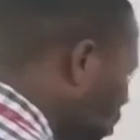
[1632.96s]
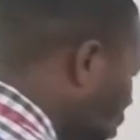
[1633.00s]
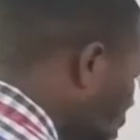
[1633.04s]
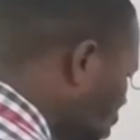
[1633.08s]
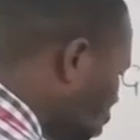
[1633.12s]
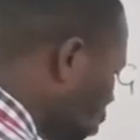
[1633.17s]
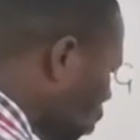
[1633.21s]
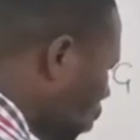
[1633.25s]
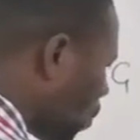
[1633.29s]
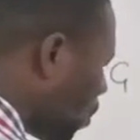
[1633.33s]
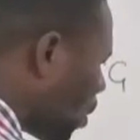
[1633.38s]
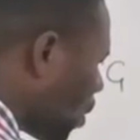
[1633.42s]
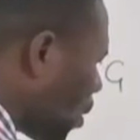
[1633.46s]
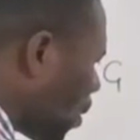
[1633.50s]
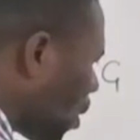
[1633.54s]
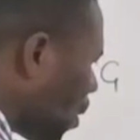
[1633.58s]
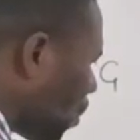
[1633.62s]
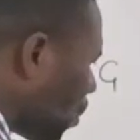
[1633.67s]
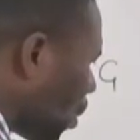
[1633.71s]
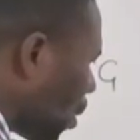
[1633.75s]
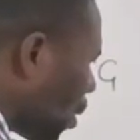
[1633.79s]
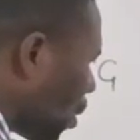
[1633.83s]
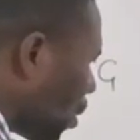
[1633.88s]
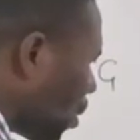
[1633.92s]
somewhere
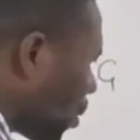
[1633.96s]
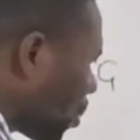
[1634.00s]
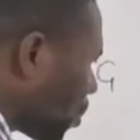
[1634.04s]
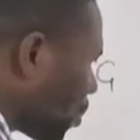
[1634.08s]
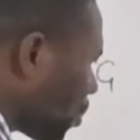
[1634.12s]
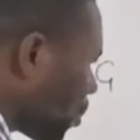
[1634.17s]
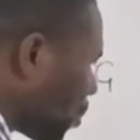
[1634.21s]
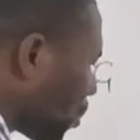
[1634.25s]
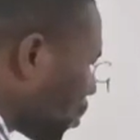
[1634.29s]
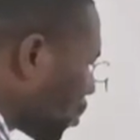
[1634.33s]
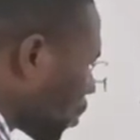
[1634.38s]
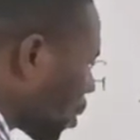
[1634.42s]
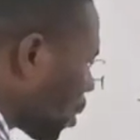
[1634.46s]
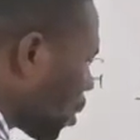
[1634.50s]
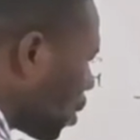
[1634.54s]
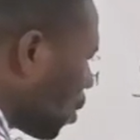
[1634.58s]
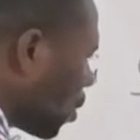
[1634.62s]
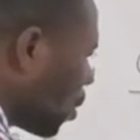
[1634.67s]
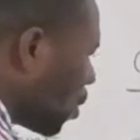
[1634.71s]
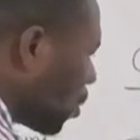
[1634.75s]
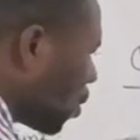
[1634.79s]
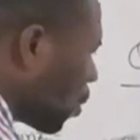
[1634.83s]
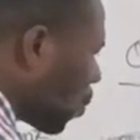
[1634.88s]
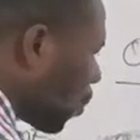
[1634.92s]
around here,
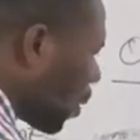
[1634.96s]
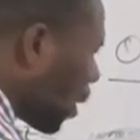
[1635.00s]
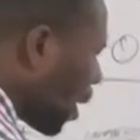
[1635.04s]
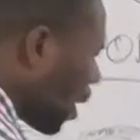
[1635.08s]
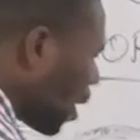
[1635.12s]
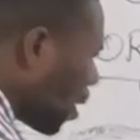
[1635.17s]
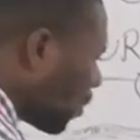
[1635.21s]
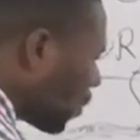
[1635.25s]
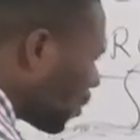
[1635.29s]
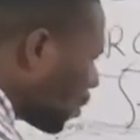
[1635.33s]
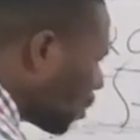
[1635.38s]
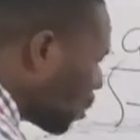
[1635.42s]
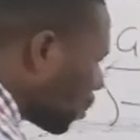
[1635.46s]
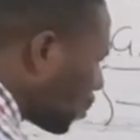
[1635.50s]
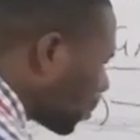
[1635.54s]
we have